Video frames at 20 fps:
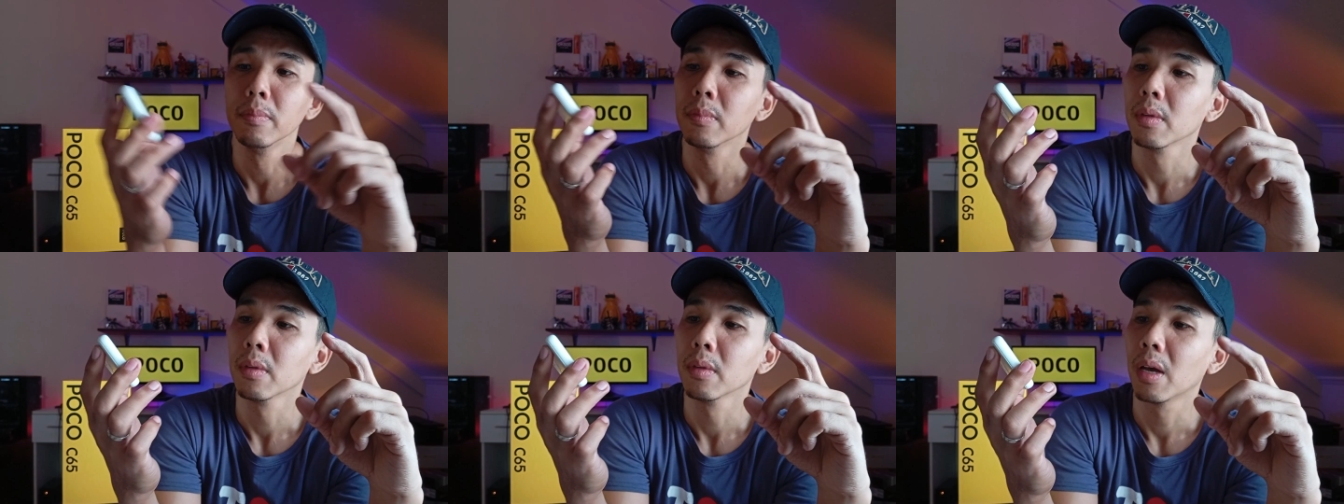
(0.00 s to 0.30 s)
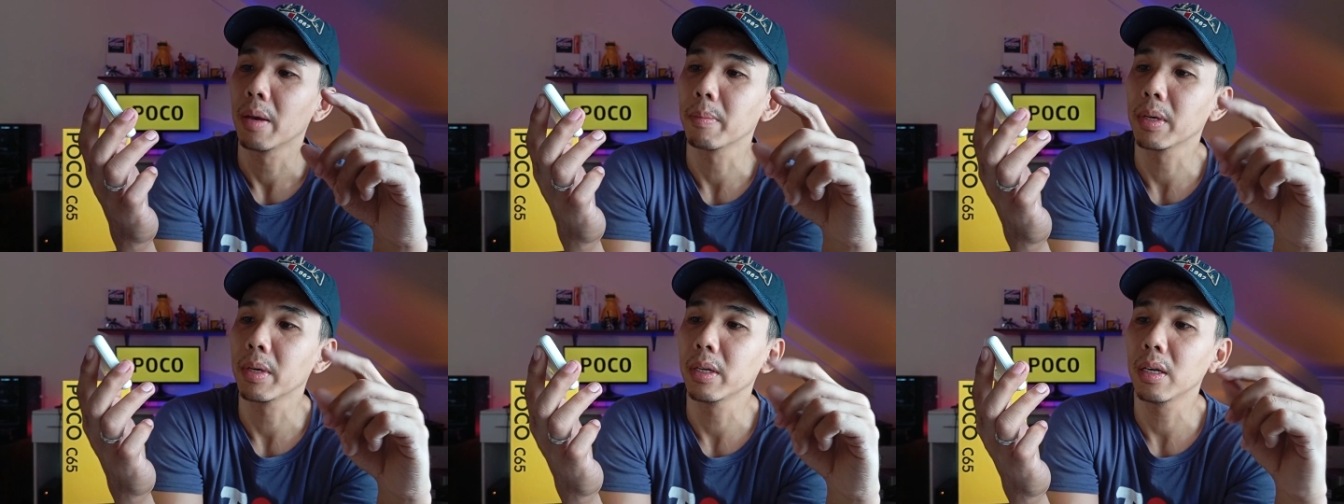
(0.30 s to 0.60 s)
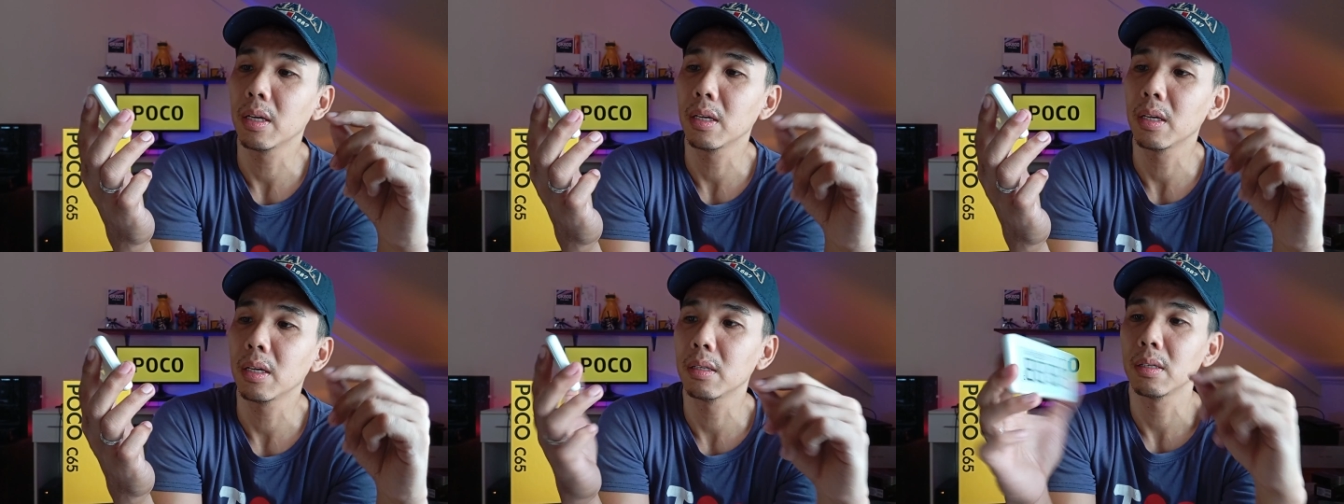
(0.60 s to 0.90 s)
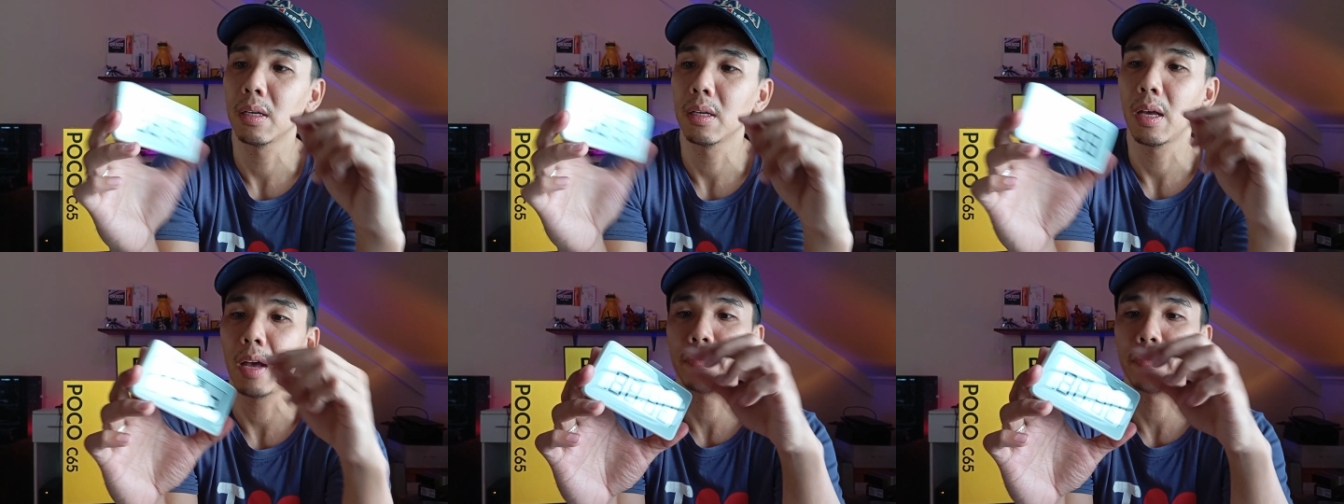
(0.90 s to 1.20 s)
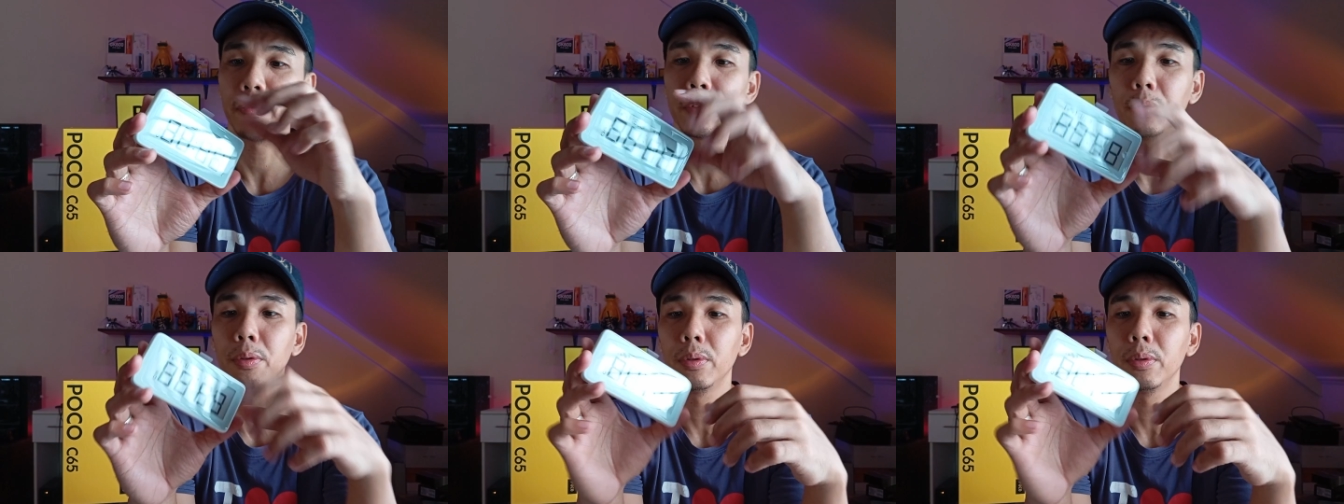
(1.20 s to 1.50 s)
I'm gonna have
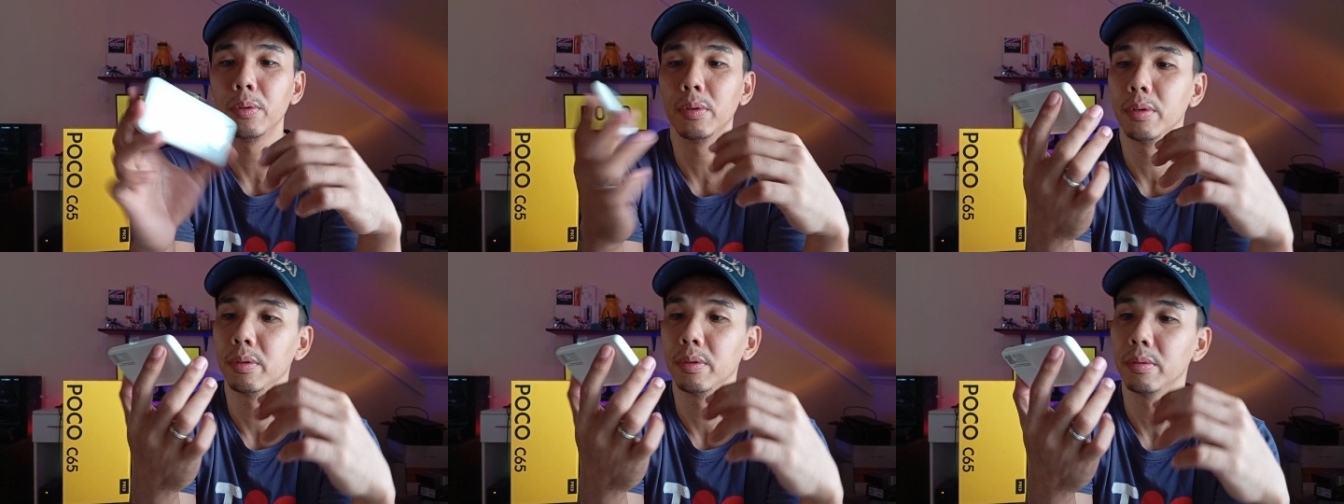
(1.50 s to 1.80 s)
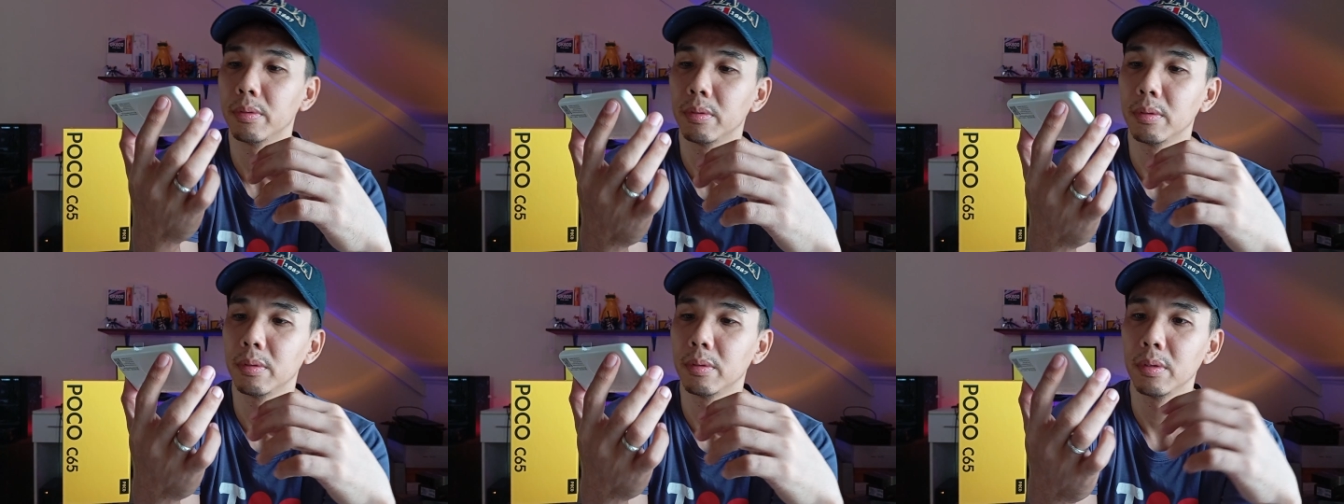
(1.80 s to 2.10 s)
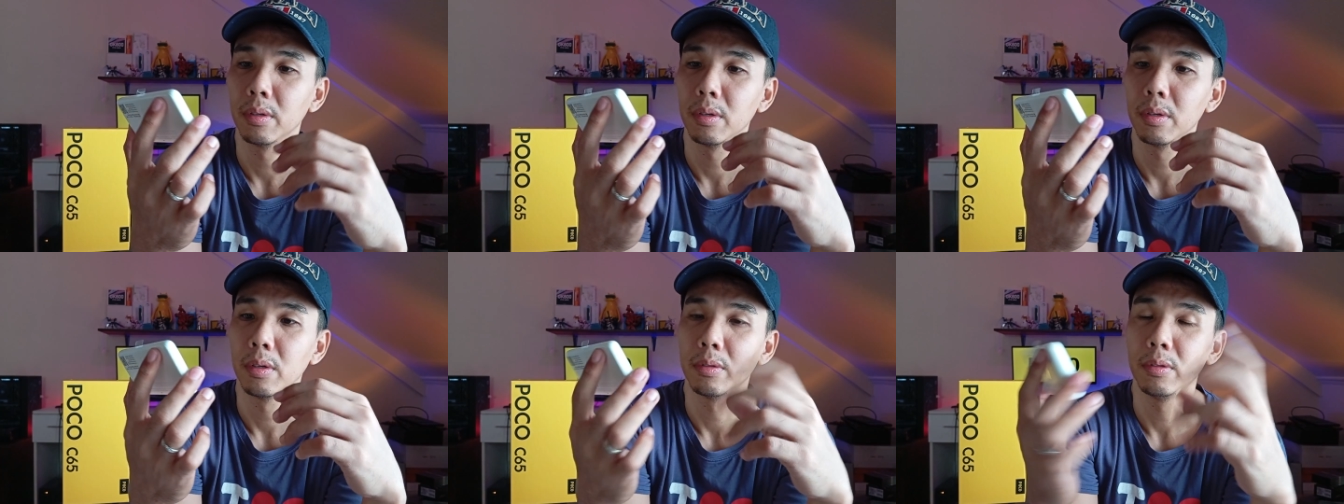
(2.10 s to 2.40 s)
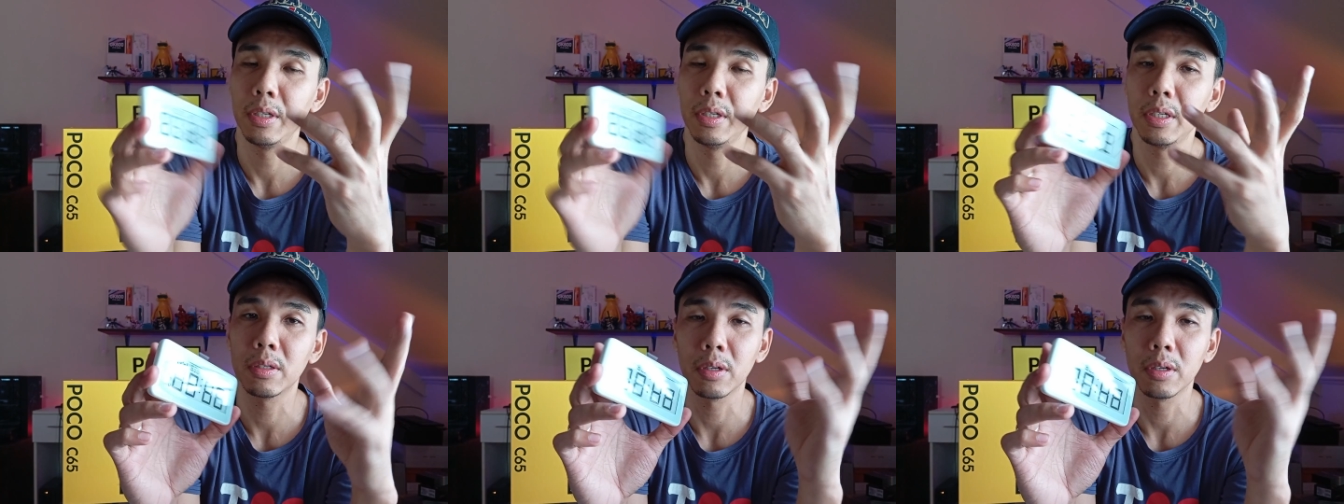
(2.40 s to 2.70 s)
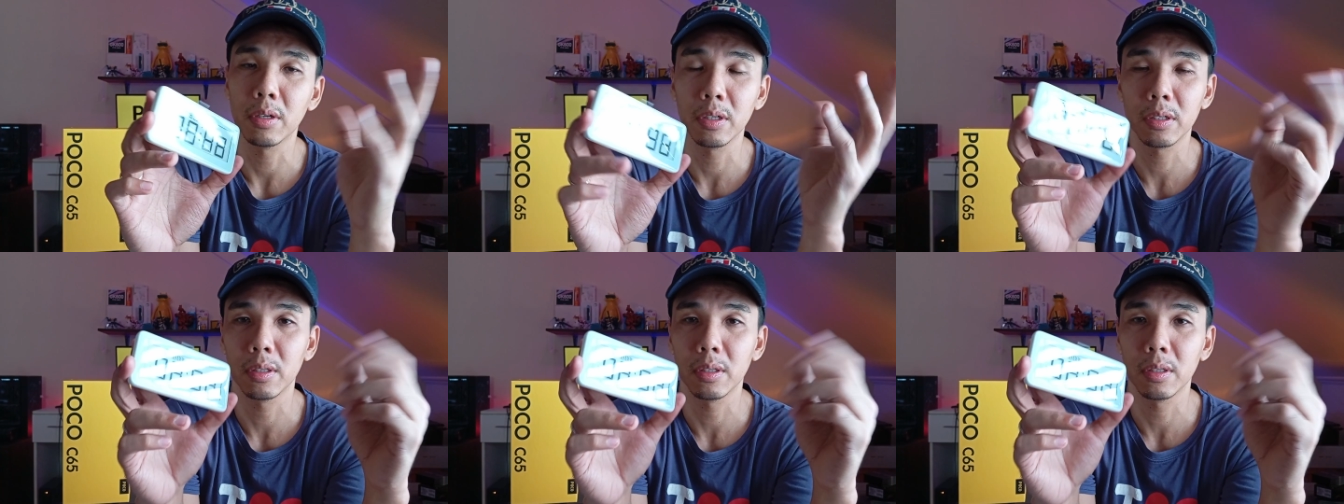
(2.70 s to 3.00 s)
to
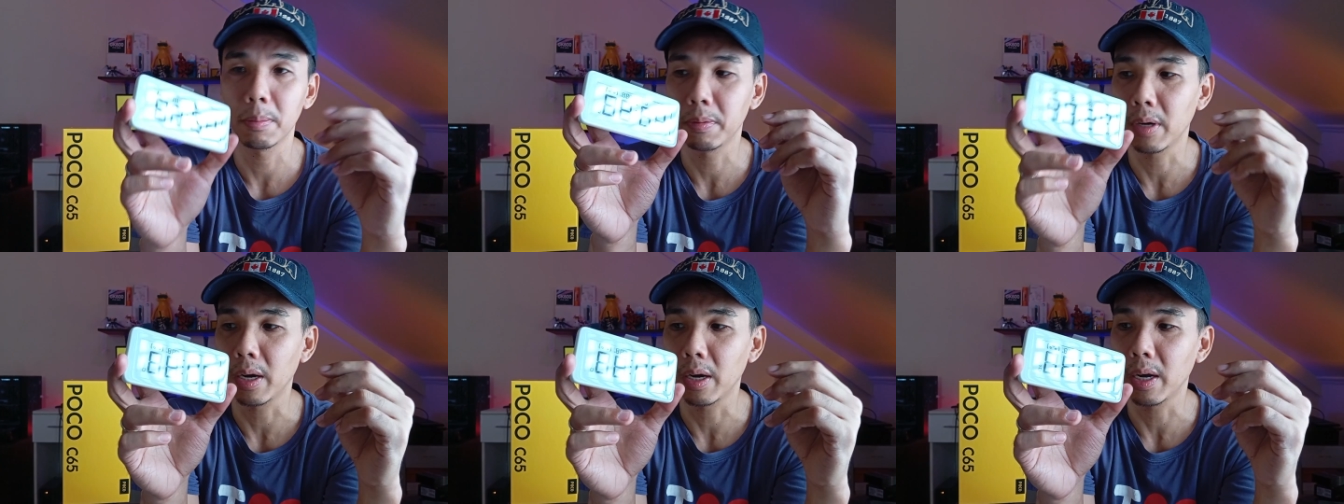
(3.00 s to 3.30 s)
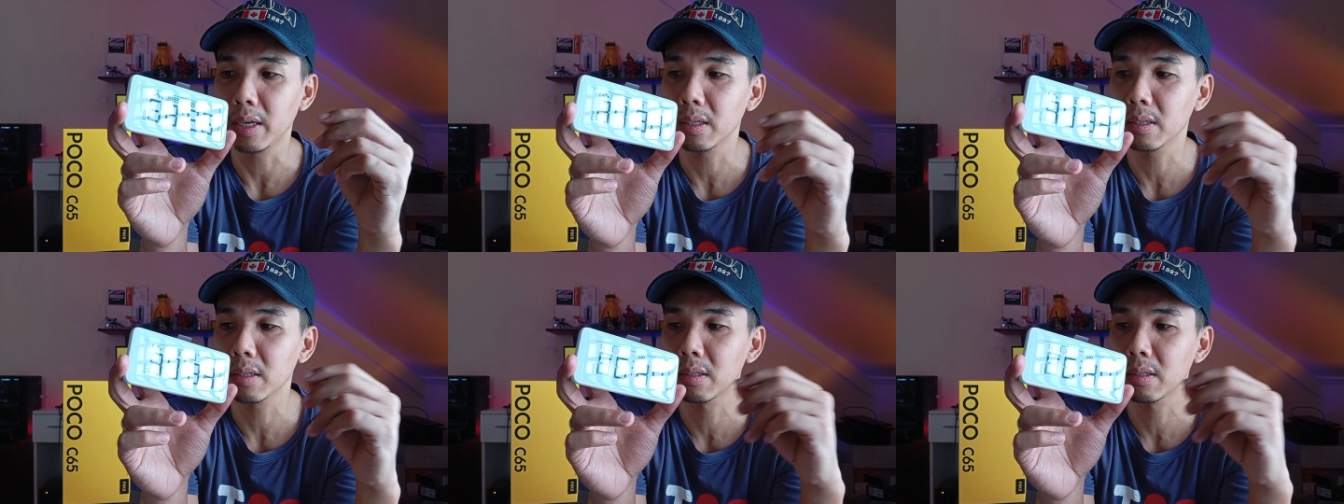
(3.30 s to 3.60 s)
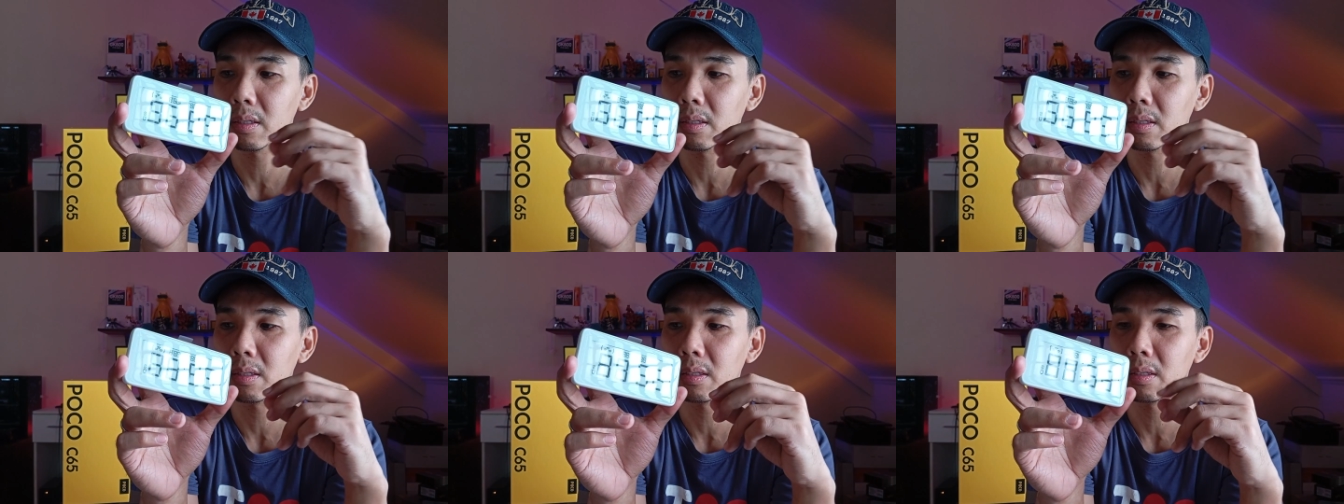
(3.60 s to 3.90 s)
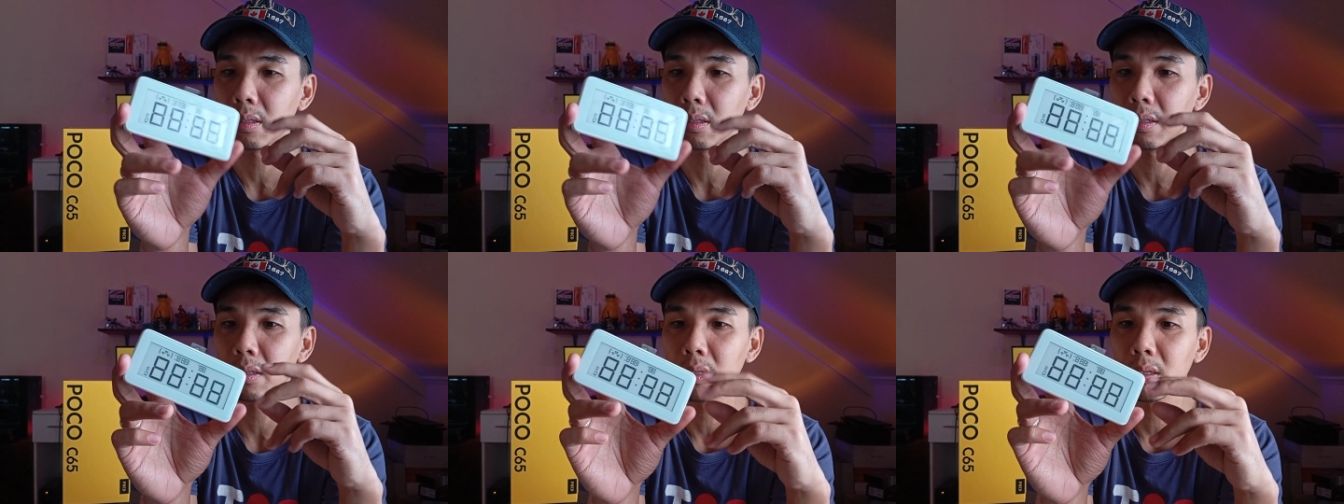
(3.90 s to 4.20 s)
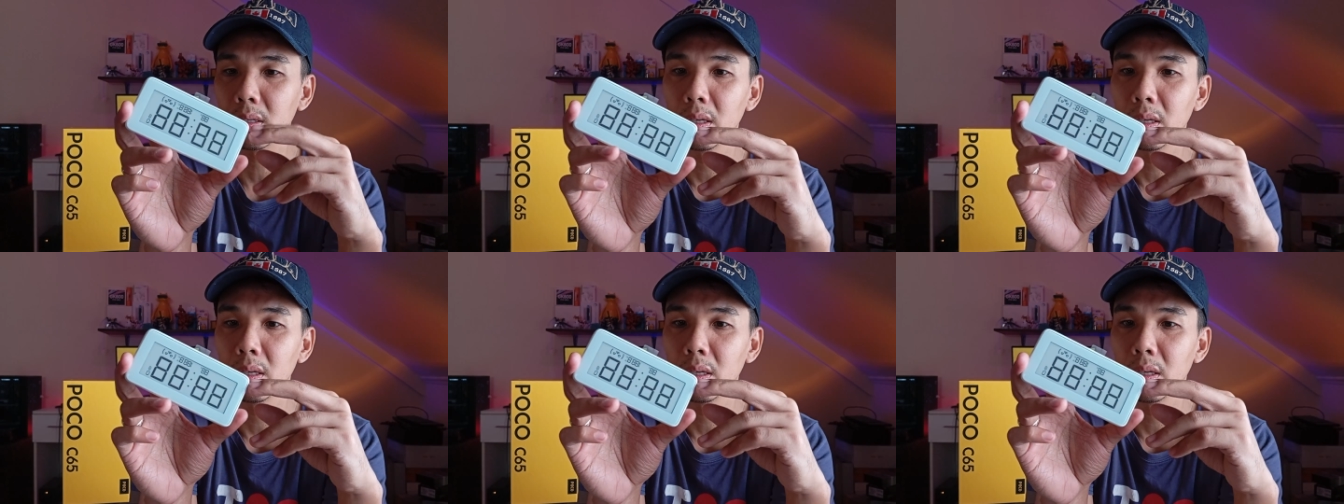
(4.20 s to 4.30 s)
research the price